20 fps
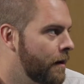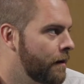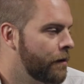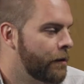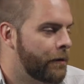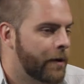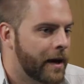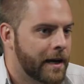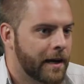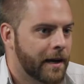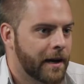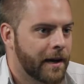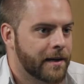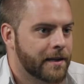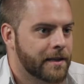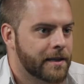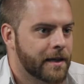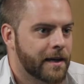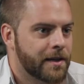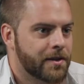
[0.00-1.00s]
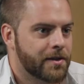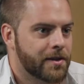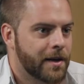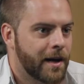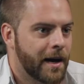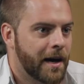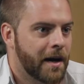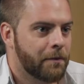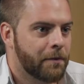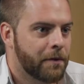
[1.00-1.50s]
the regulator
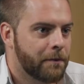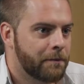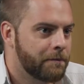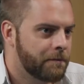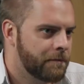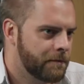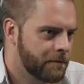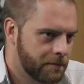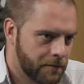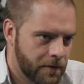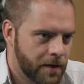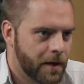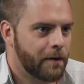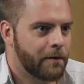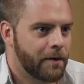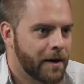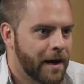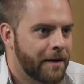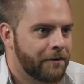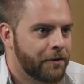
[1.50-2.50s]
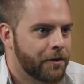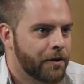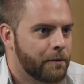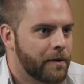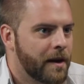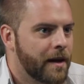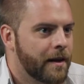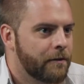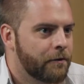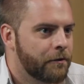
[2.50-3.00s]
to help them yep. know, level the
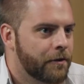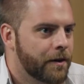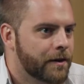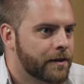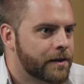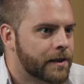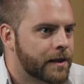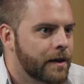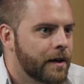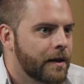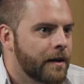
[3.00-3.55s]
playing fields.